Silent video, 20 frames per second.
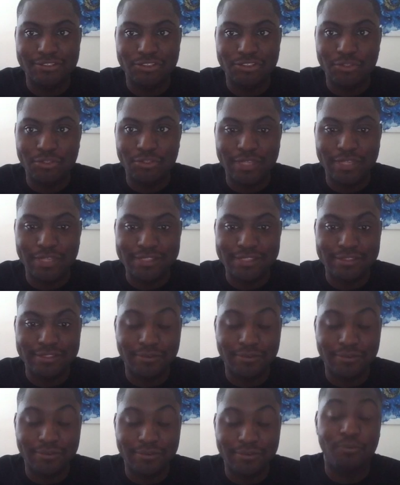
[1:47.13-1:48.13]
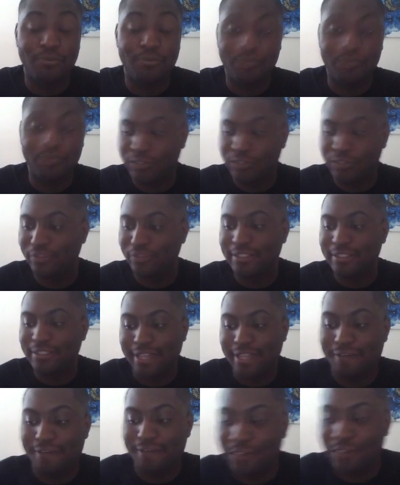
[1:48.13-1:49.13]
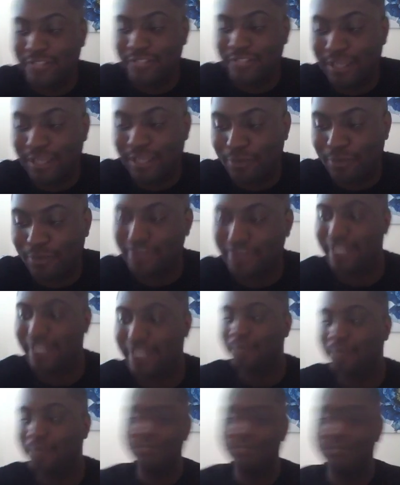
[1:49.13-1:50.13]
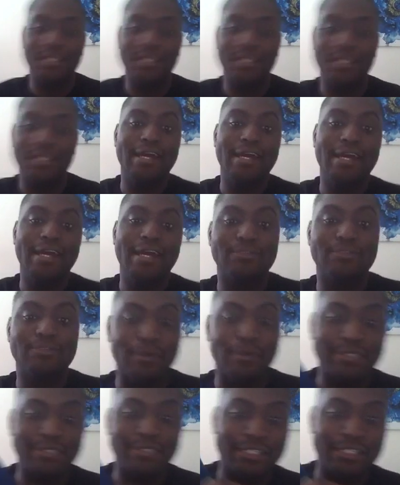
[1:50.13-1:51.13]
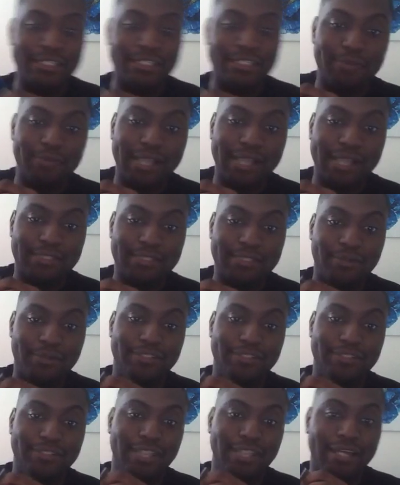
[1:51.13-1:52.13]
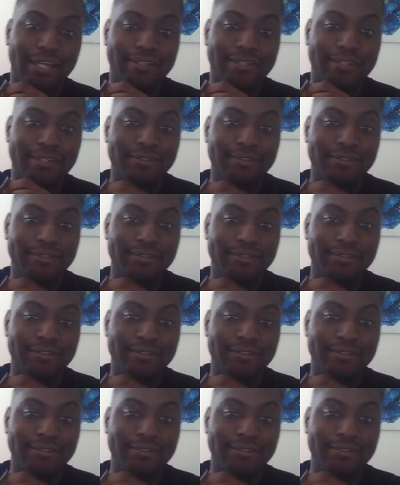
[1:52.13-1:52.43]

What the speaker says: two things. Well, two things today. First thing I'm representing is Duke basketball today.